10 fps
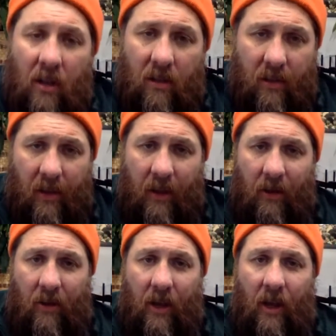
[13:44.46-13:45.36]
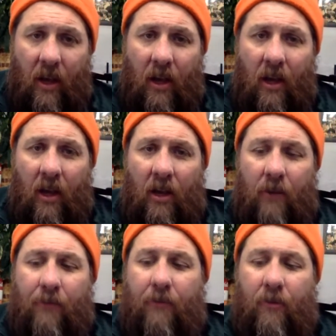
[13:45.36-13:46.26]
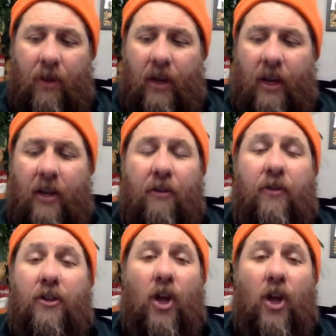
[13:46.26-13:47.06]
They're not afraid of the